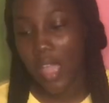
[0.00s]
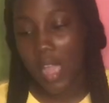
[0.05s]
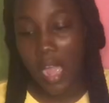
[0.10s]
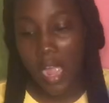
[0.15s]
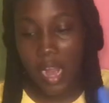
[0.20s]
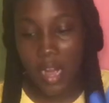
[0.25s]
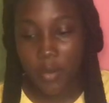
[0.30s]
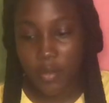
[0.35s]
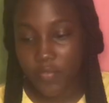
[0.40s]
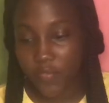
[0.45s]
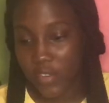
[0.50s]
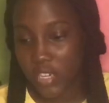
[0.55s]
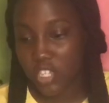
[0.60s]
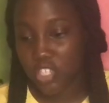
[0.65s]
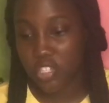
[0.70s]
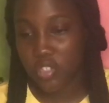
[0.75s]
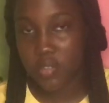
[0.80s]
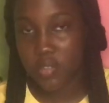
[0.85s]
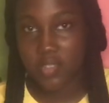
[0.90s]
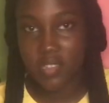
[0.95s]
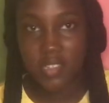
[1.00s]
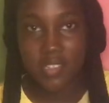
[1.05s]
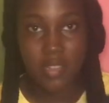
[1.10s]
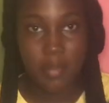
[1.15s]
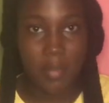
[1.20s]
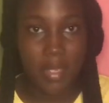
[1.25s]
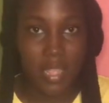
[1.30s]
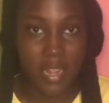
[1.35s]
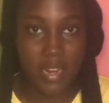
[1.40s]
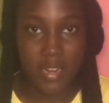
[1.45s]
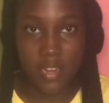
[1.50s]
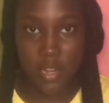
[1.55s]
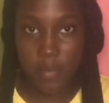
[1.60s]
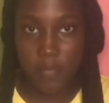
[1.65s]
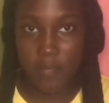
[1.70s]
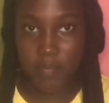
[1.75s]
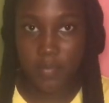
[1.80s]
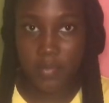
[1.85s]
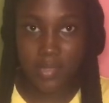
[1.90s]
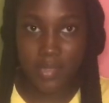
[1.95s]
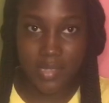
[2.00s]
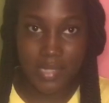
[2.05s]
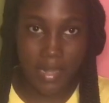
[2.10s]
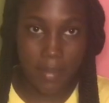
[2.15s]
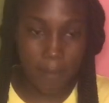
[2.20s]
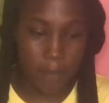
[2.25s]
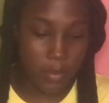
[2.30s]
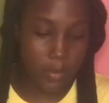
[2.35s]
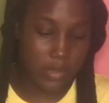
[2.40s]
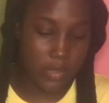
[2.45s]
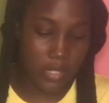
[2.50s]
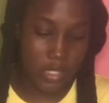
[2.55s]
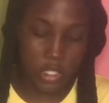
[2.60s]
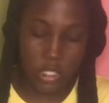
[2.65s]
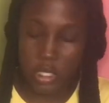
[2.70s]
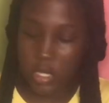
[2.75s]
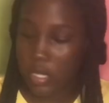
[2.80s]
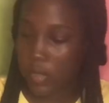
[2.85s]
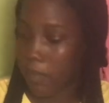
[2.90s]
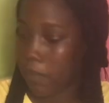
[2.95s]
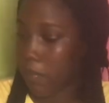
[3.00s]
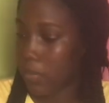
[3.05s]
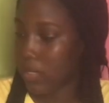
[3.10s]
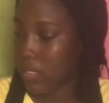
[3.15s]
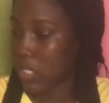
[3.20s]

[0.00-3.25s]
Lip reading: Alright, we finished using this. Let me get it put it